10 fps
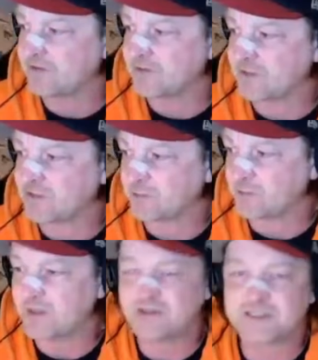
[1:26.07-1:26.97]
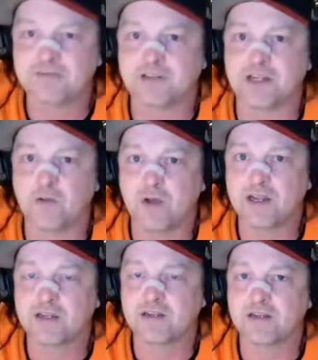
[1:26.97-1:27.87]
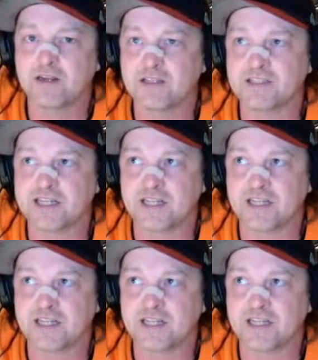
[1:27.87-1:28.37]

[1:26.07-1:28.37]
runs are relatively quick, at least I